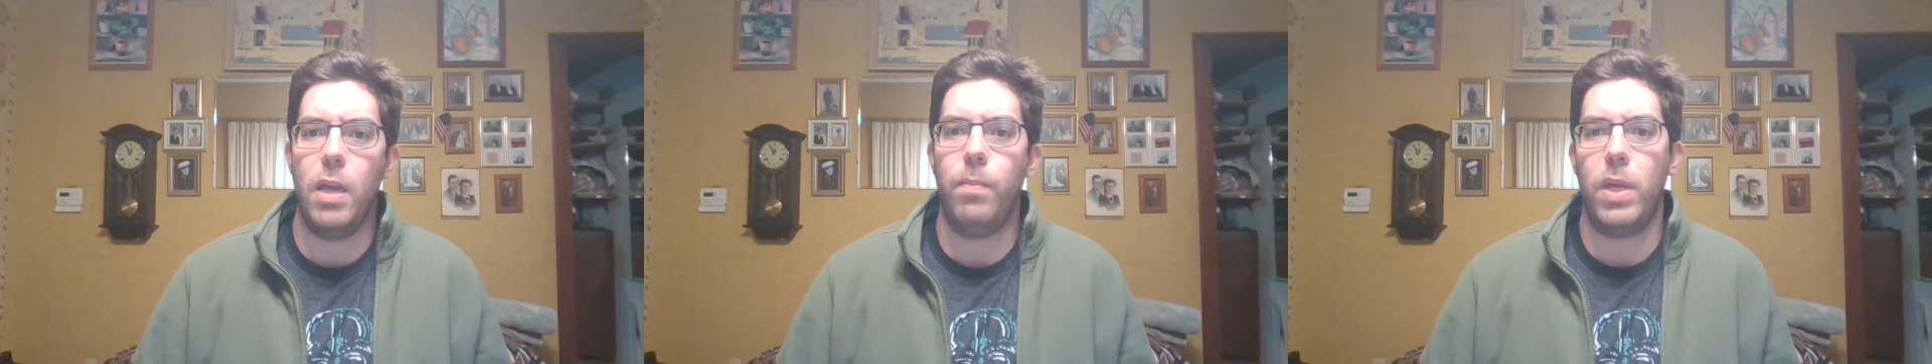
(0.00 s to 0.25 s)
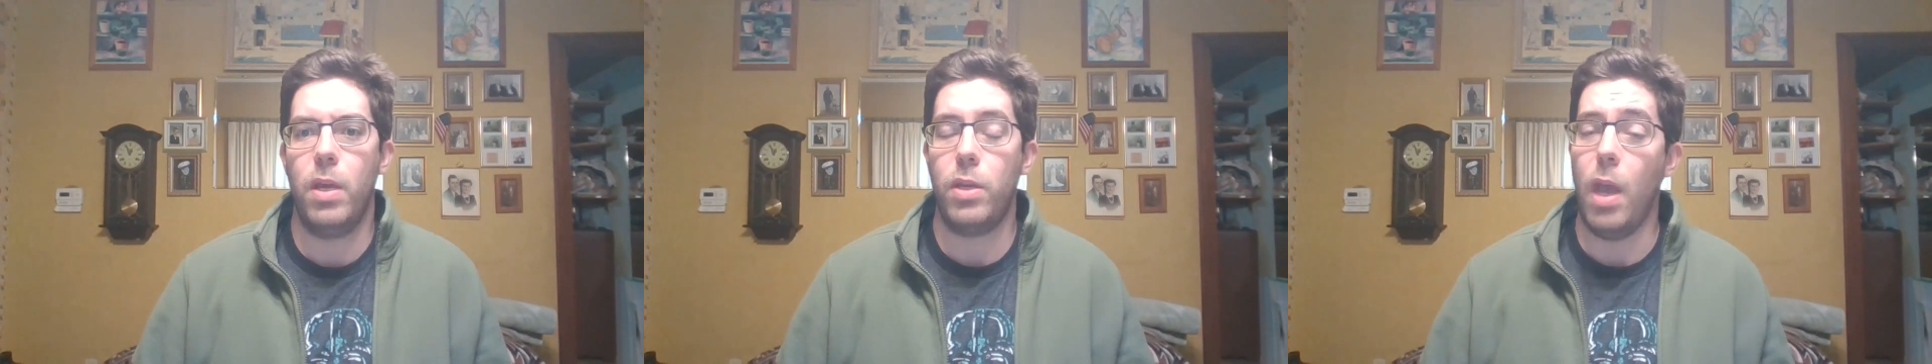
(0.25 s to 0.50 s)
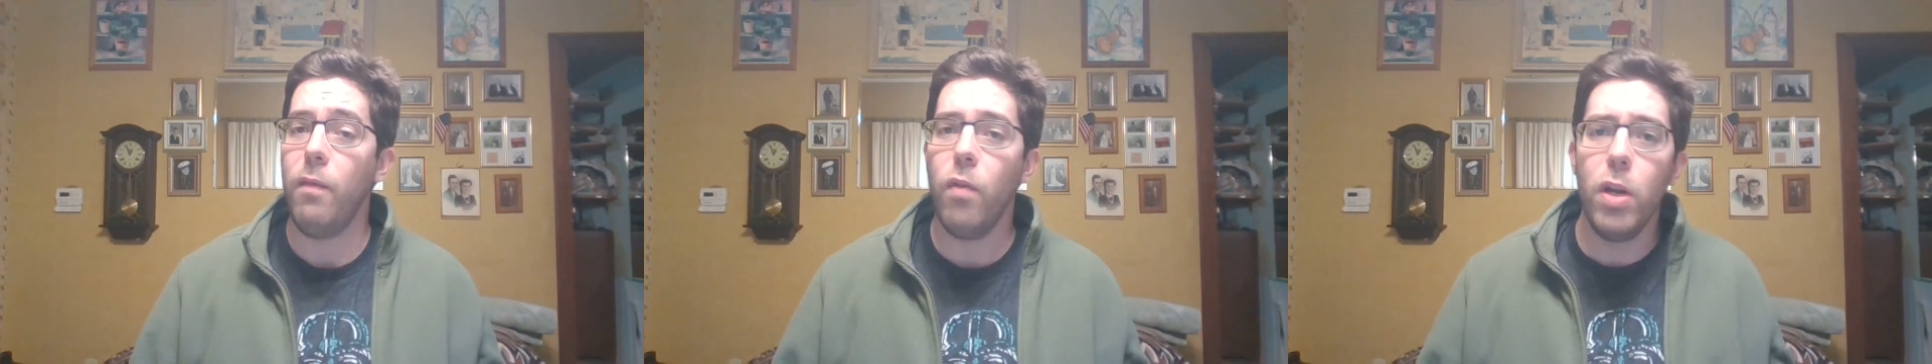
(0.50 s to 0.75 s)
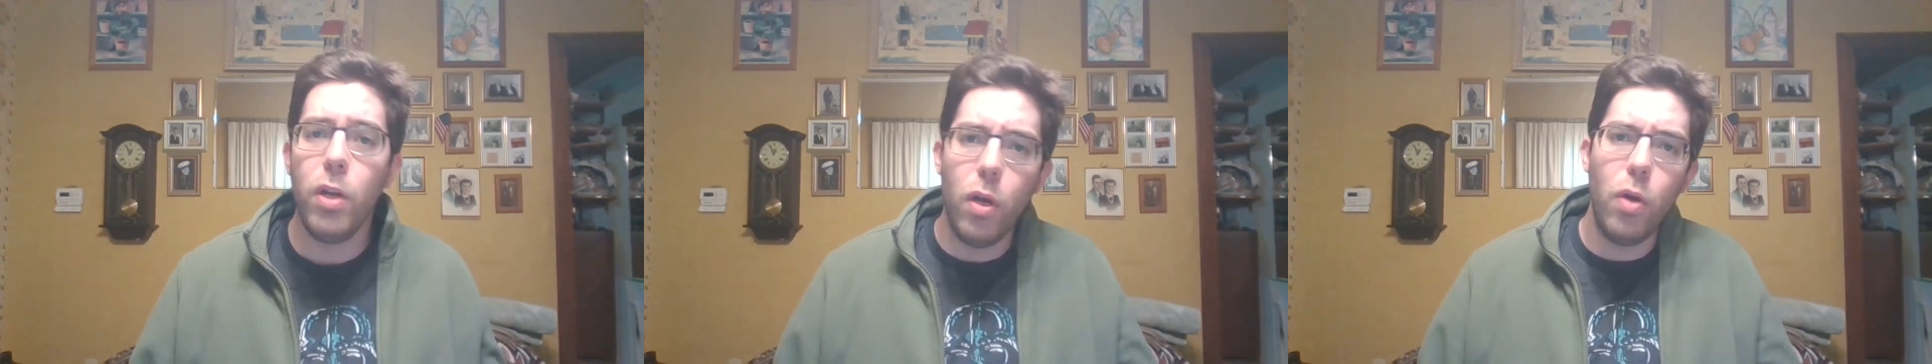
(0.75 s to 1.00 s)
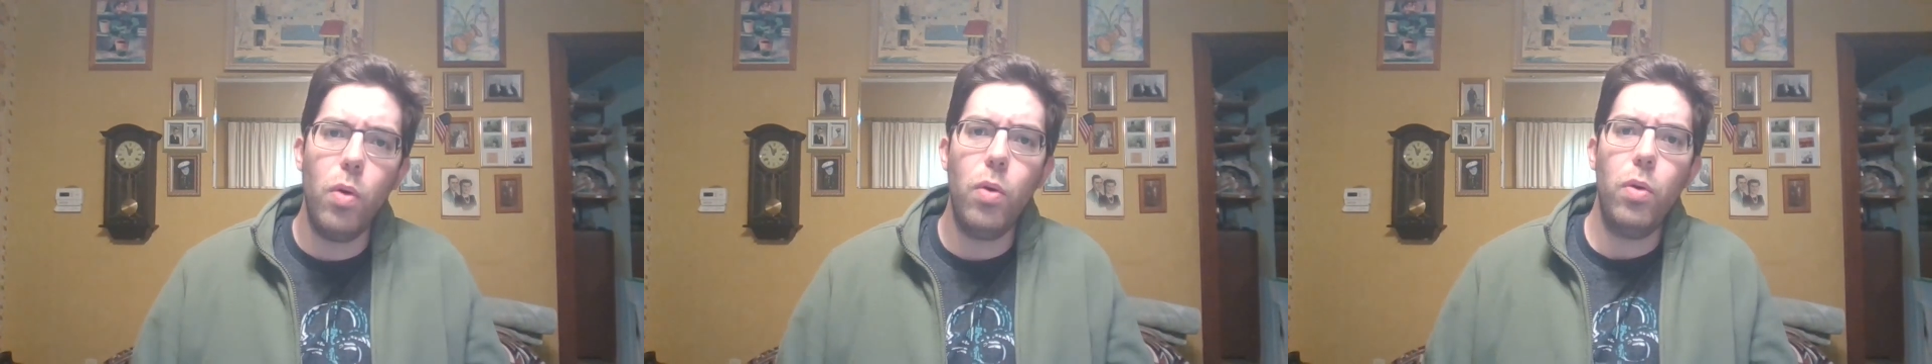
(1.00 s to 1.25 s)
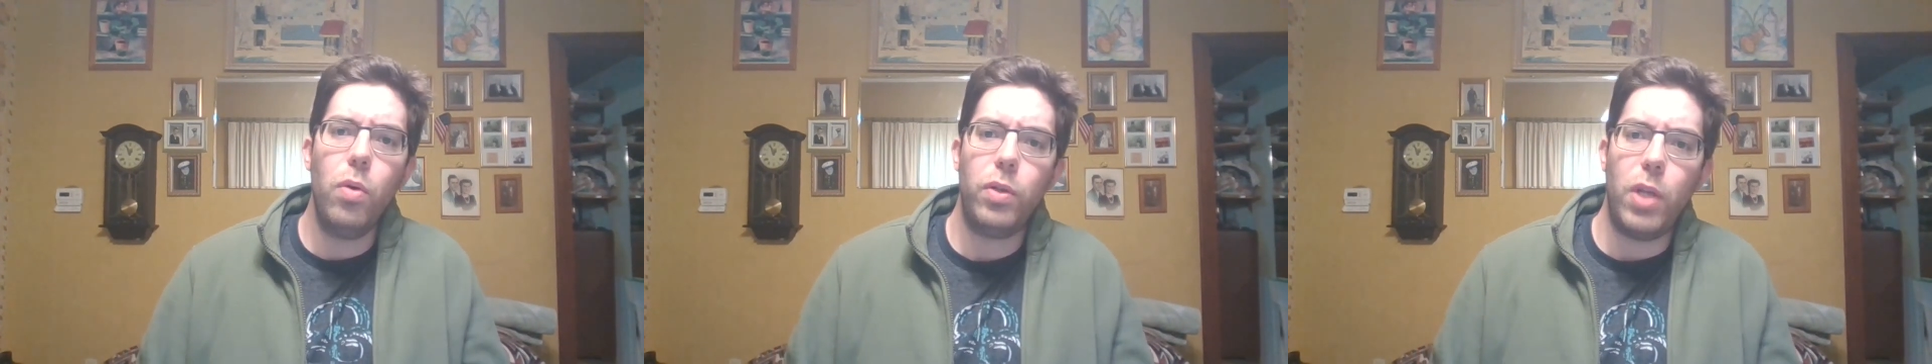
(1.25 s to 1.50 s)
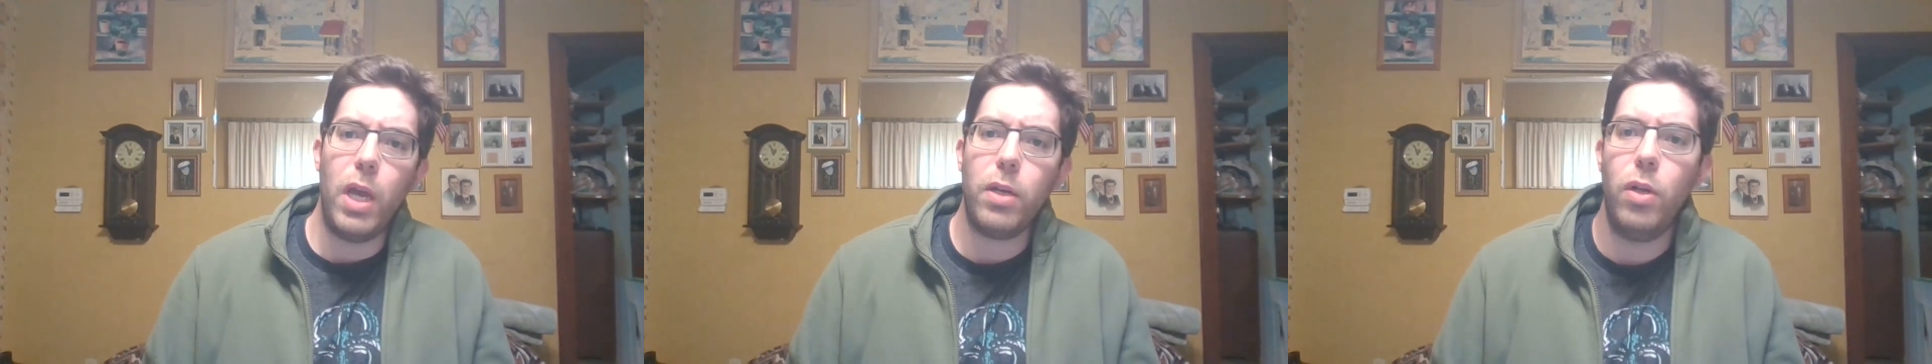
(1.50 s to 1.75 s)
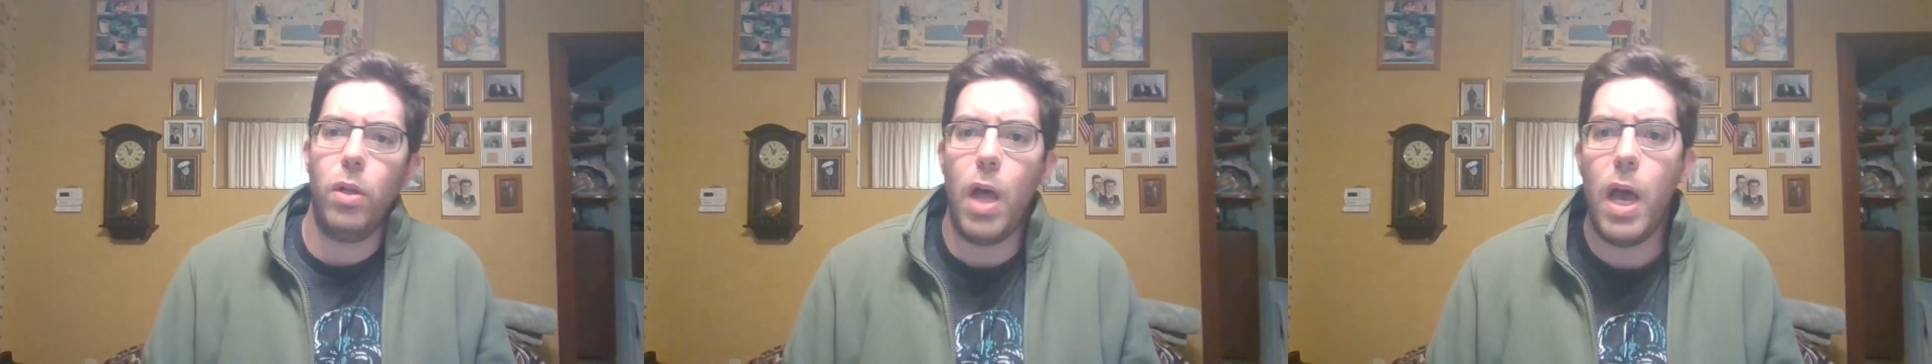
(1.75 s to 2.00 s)
because every new
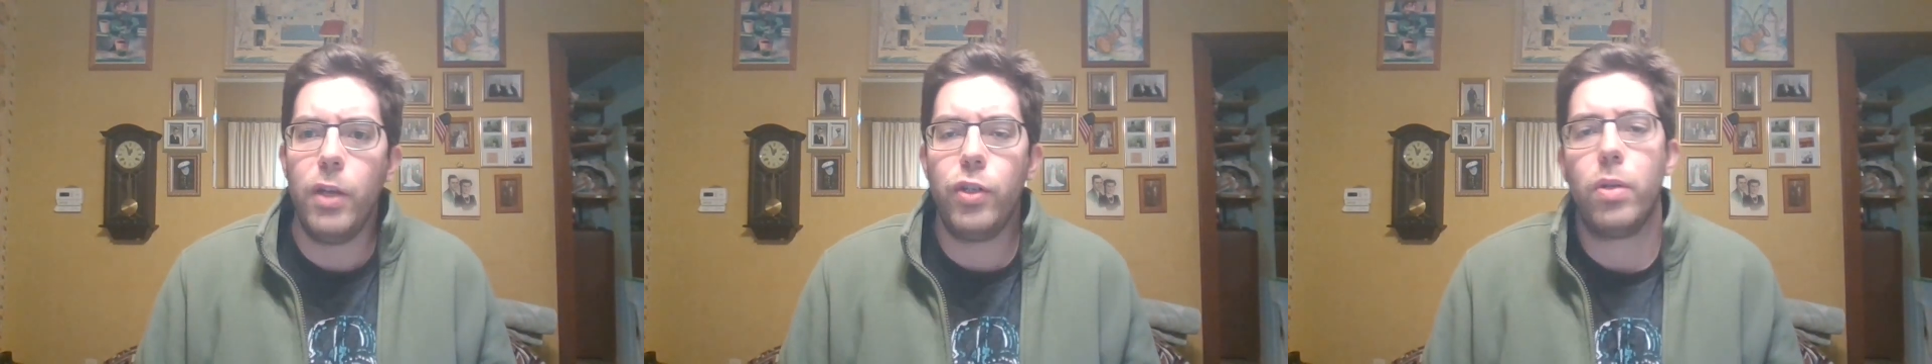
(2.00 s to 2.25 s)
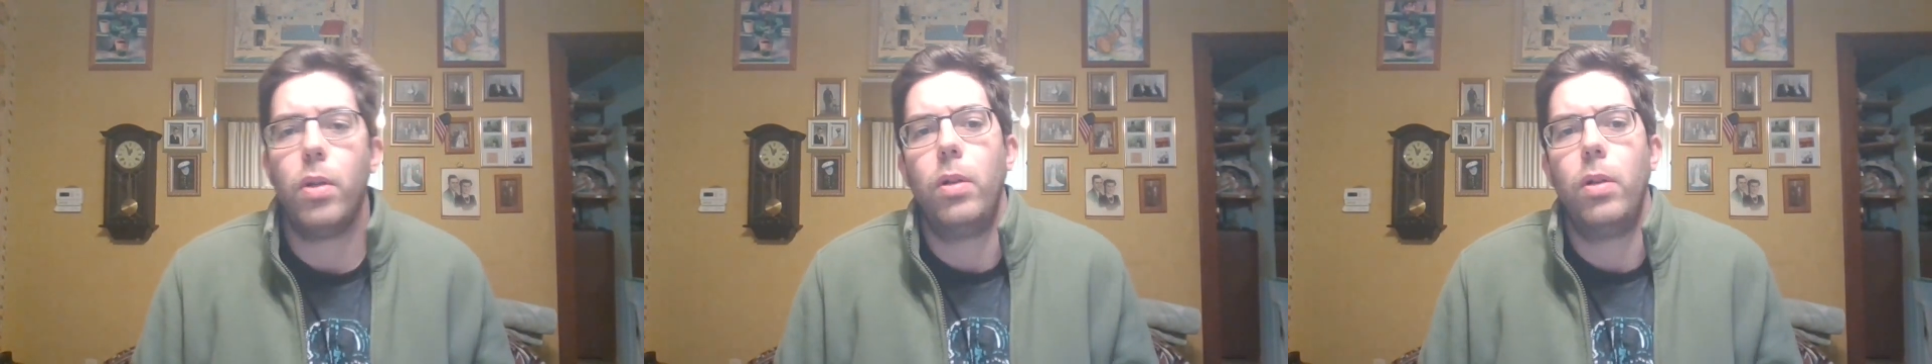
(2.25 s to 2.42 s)
technological